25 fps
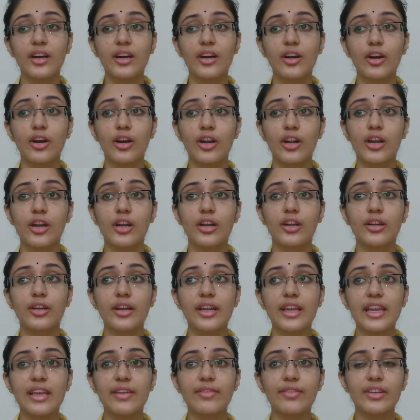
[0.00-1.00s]
or
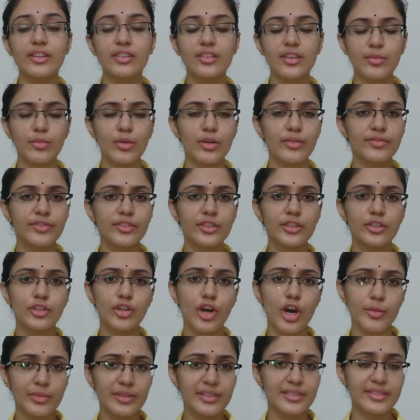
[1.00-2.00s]
even some of the
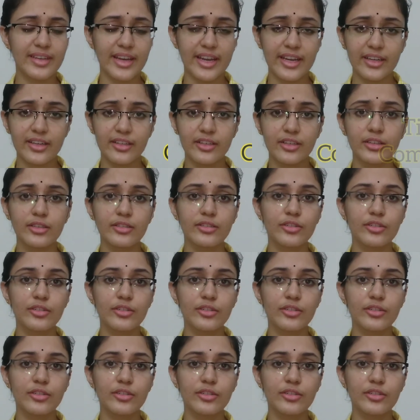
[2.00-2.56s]
normal state